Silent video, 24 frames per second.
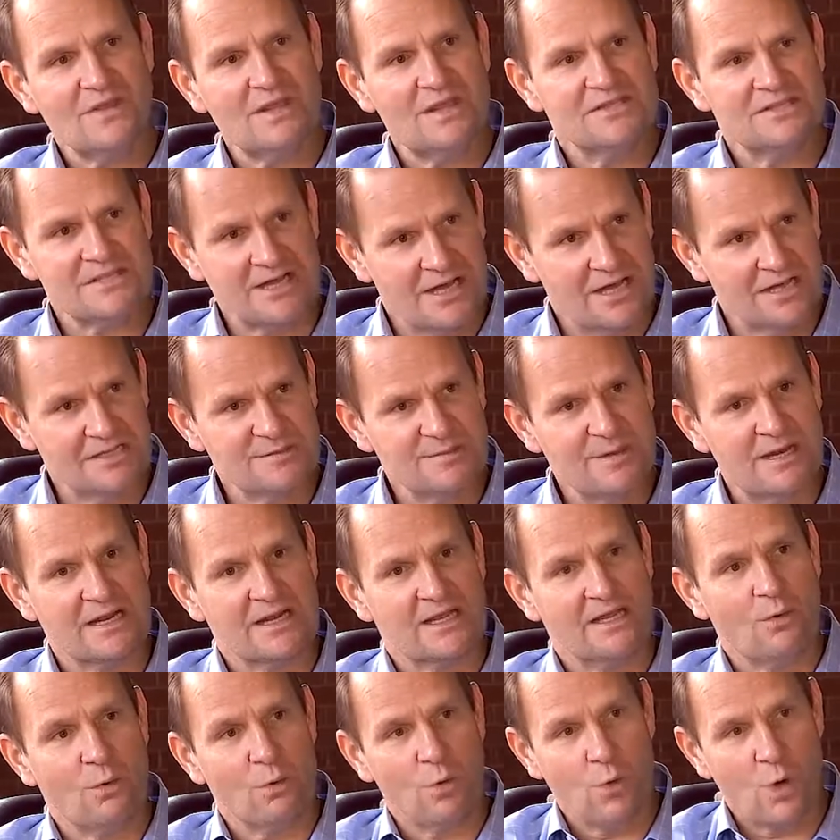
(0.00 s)
It's a cosmetic,
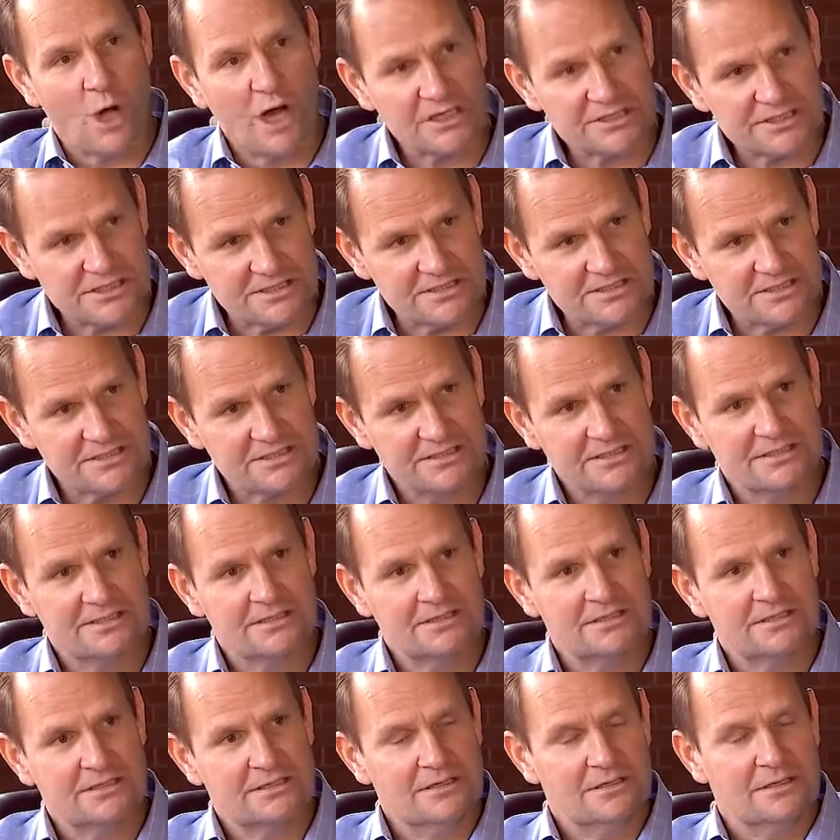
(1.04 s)
it washes.
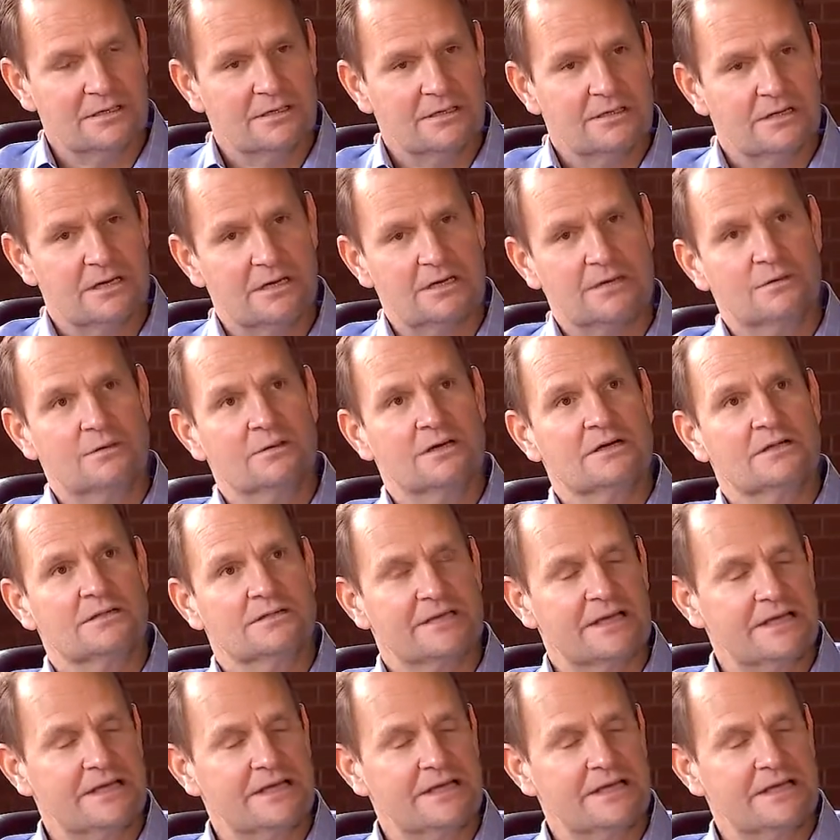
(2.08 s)
Oh, well,